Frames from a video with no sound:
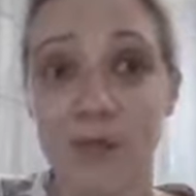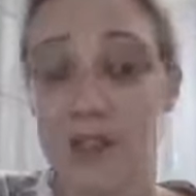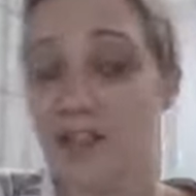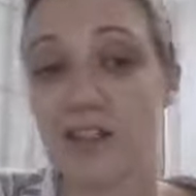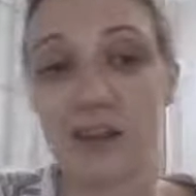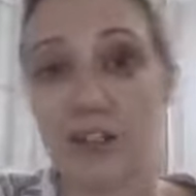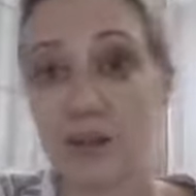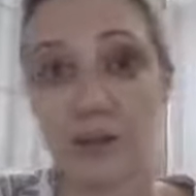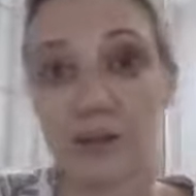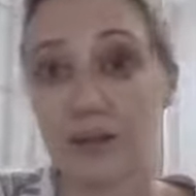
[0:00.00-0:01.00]
It's nothing
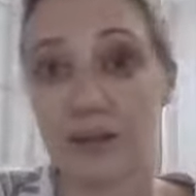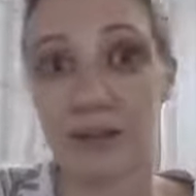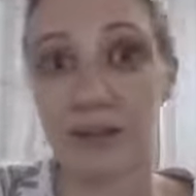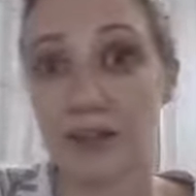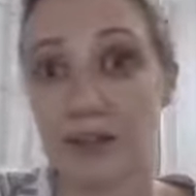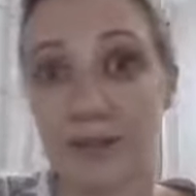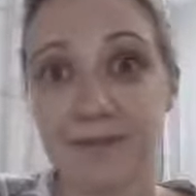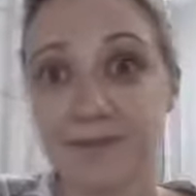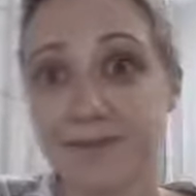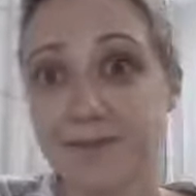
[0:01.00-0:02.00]
short of revolutionary
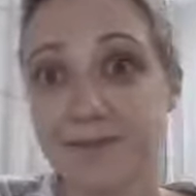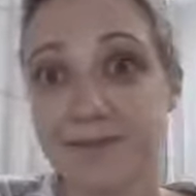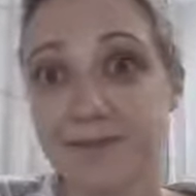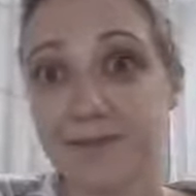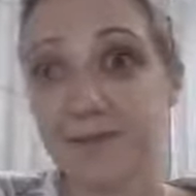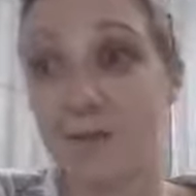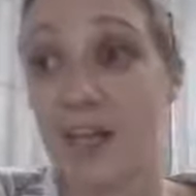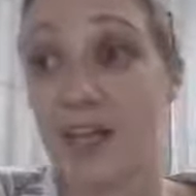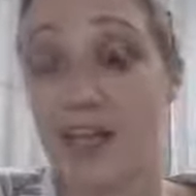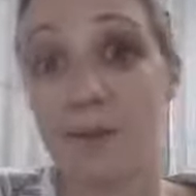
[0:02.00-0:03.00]

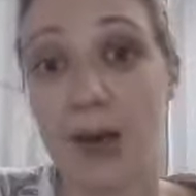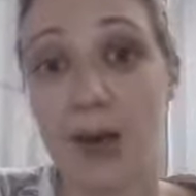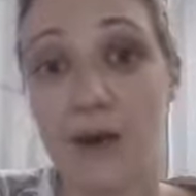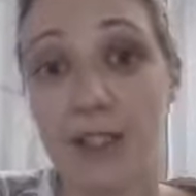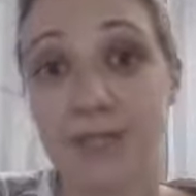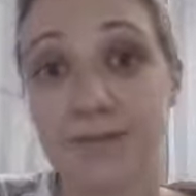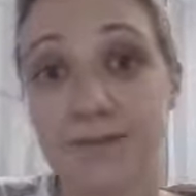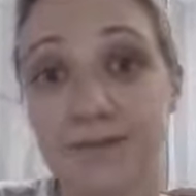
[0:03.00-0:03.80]
and empowering.